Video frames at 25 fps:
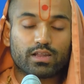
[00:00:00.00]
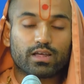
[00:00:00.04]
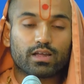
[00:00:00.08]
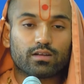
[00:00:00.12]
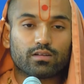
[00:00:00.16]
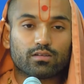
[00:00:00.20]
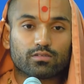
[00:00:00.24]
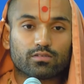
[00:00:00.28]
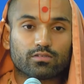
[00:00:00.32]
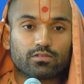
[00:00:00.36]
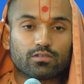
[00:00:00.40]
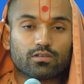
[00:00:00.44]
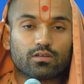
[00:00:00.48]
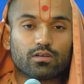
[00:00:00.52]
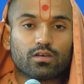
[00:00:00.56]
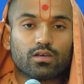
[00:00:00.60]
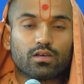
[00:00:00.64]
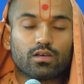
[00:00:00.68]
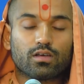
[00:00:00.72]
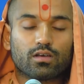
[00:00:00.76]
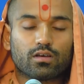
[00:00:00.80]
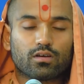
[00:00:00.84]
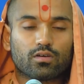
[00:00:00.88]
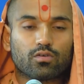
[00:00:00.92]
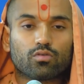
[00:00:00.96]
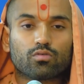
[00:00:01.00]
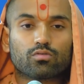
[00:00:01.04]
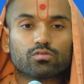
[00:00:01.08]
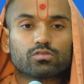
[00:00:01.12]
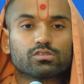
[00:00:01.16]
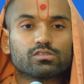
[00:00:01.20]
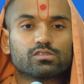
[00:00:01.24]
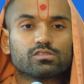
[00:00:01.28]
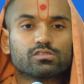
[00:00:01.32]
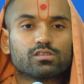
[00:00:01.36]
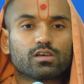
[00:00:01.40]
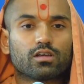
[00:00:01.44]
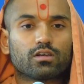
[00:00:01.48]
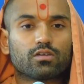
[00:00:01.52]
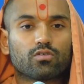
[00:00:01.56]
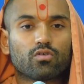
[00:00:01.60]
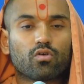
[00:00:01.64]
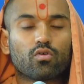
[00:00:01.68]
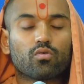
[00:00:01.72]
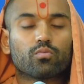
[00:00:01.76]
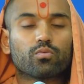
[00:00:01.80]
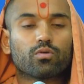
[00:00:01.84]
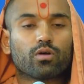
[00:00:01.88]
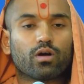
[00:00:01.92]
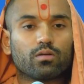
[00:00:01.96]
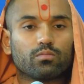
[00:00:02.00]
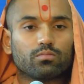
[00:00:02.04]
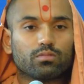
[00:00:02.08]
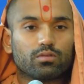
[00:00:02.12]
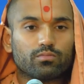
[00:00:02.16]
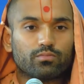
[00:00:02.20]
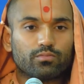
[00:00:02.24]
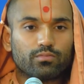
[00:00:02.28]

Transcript: us. Guruji said, No problem.